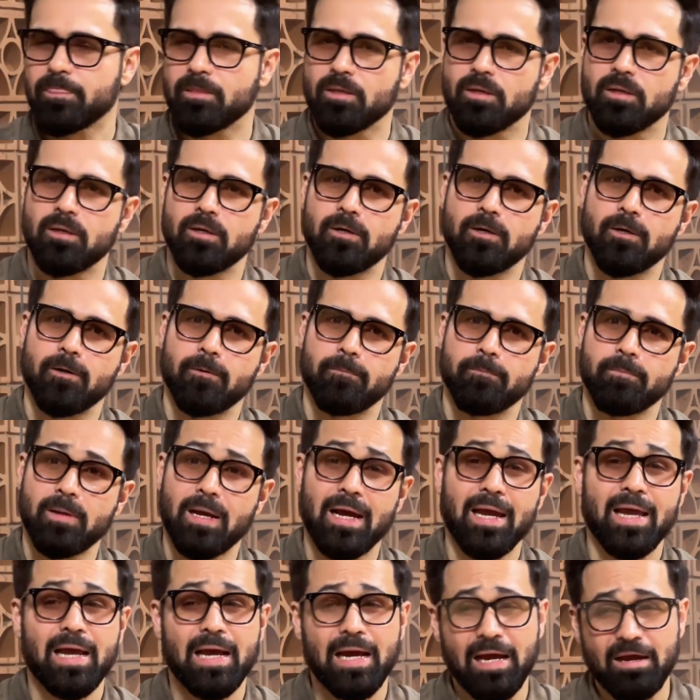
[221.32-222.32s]

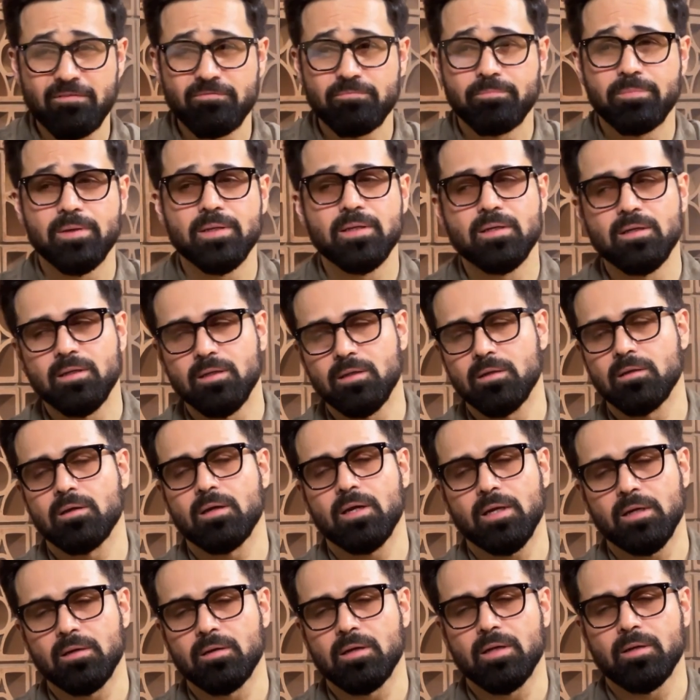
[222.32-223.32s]
I have been
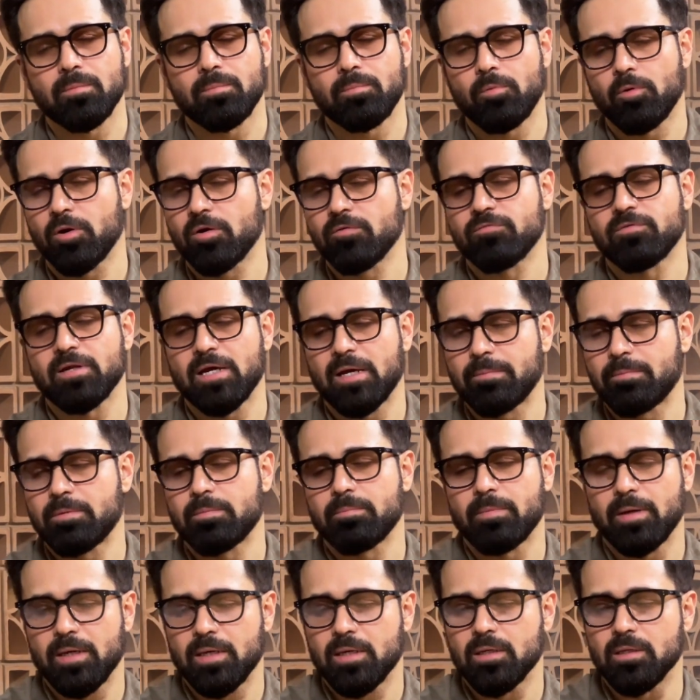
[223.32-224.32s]
at a point of time in
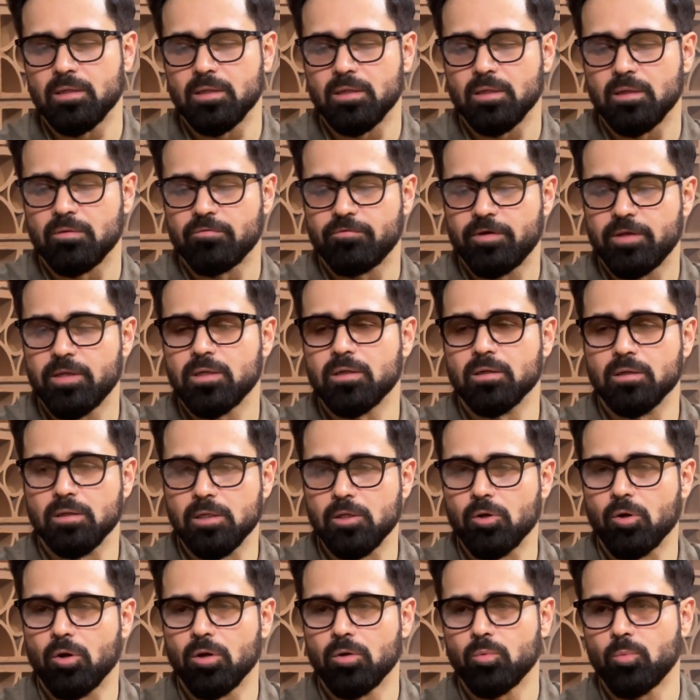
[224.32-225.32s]
my career very
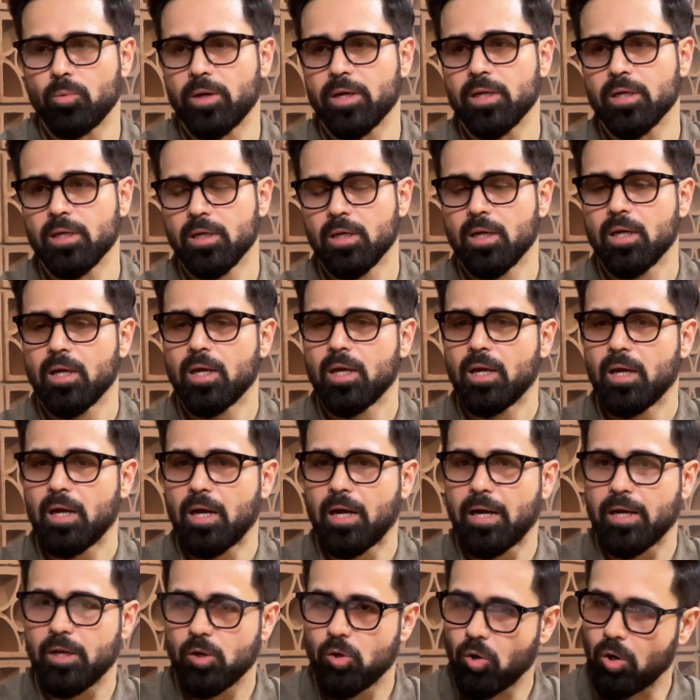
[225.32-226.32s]
early on where
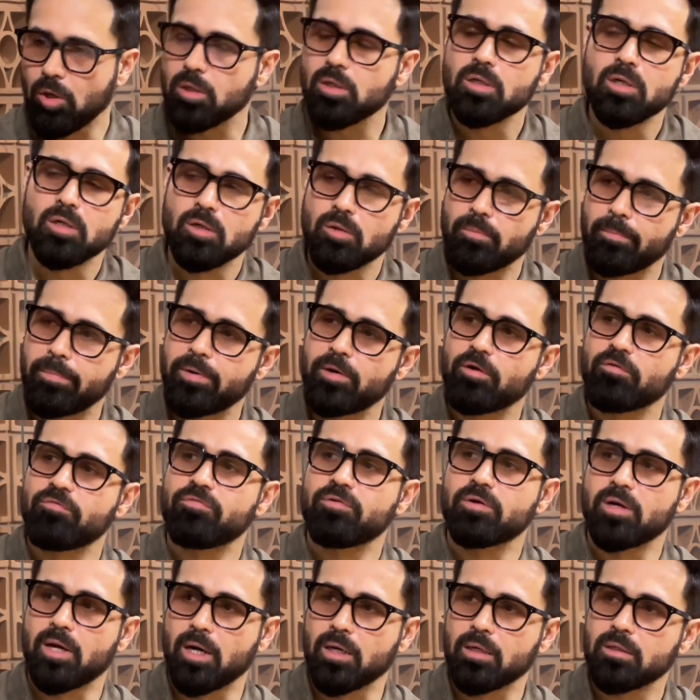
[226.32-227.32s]
I got in a bit of
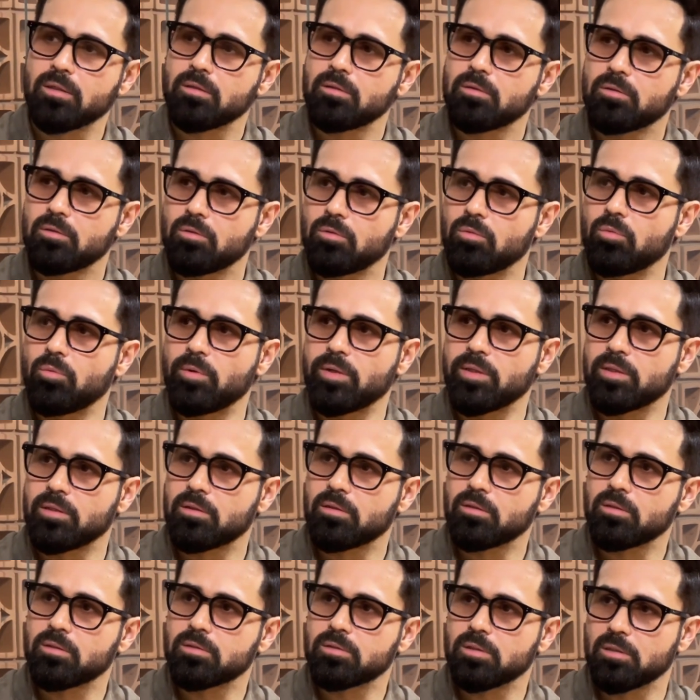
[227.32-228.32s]
a rut with
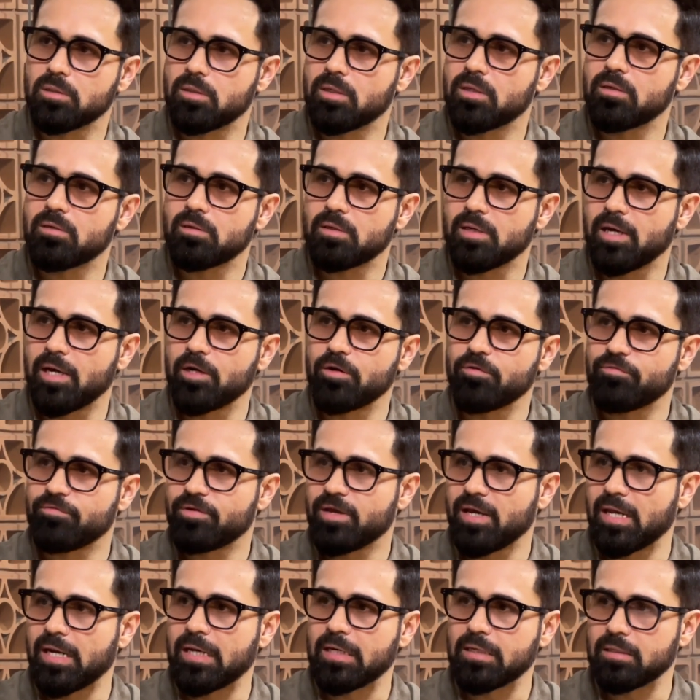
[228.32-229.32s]
a certain kind of
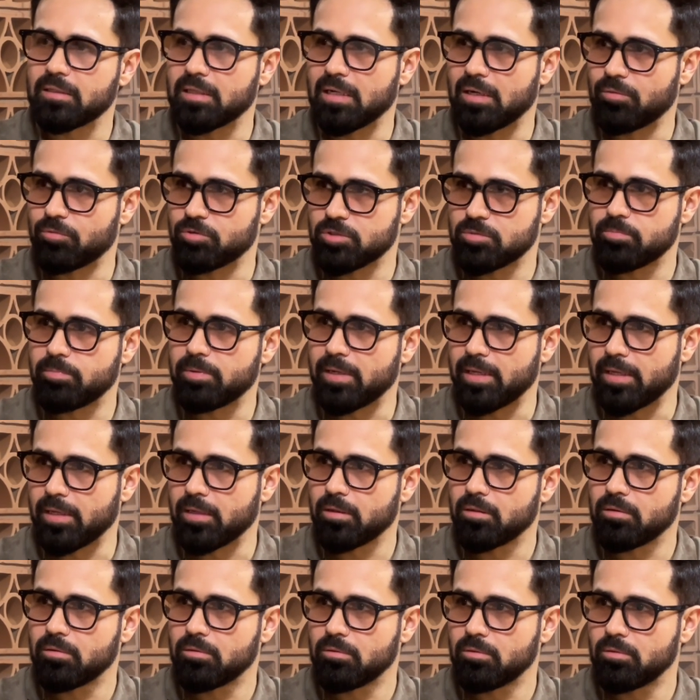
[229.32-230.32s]
character that I was
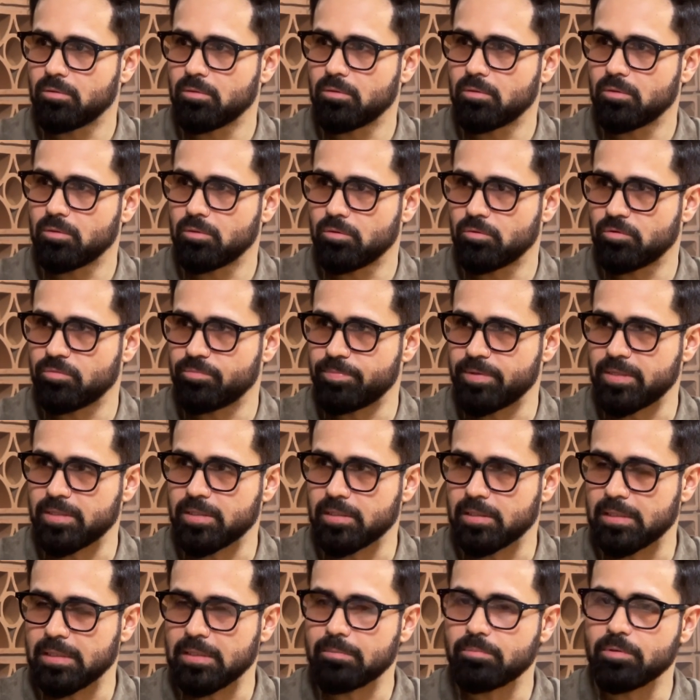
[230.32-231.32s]
playing
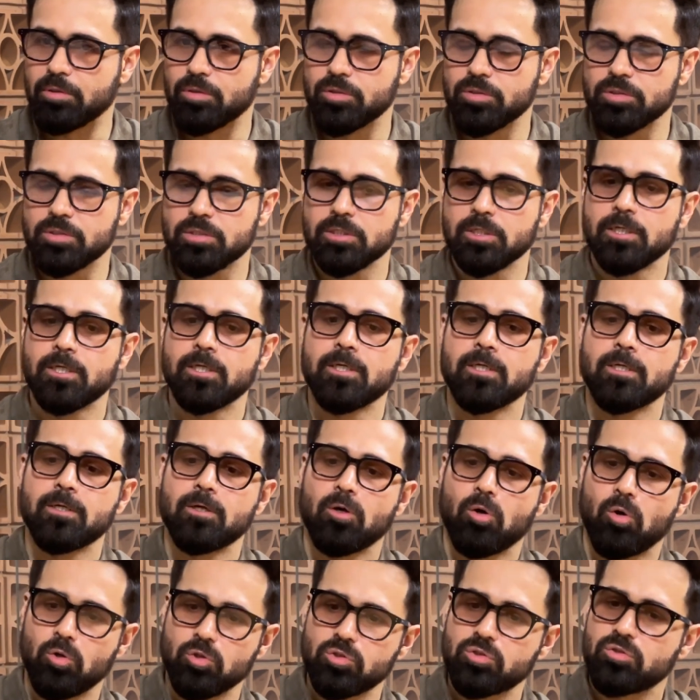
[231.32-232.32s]
repeatedly because
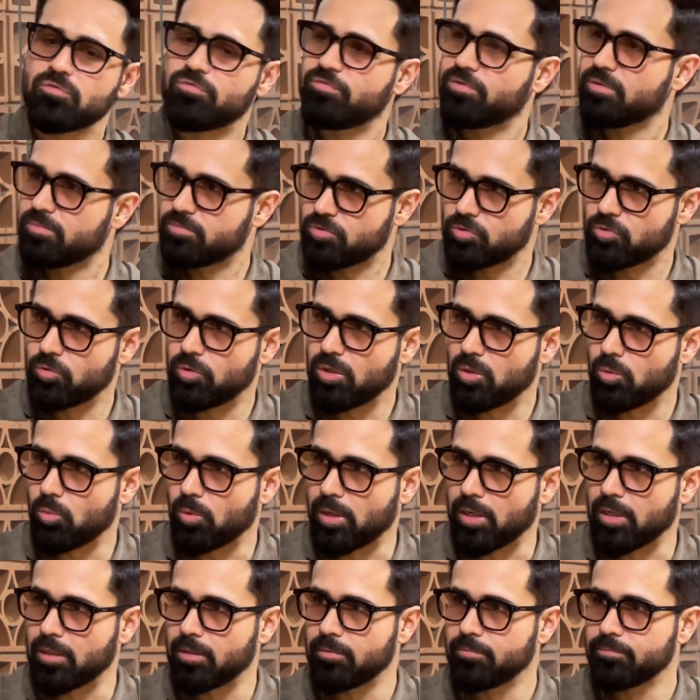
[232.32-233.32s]
also the films are doing
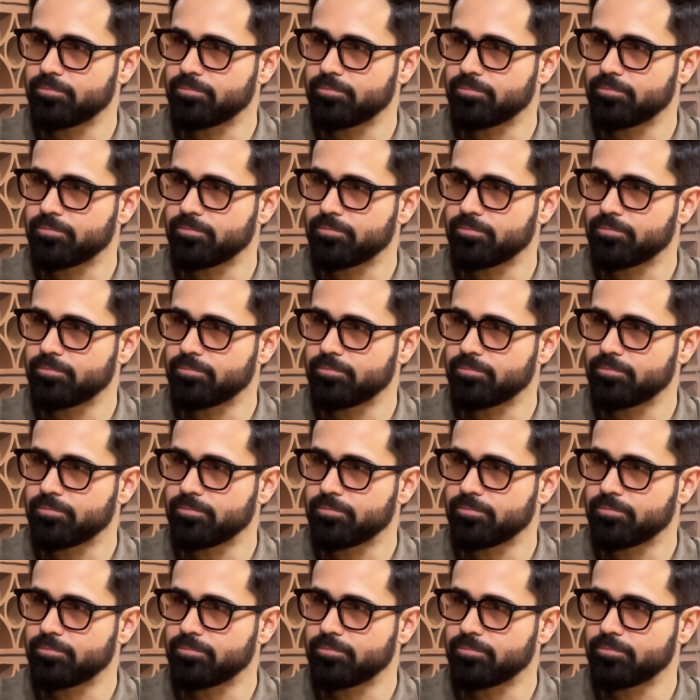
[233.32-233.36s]
well.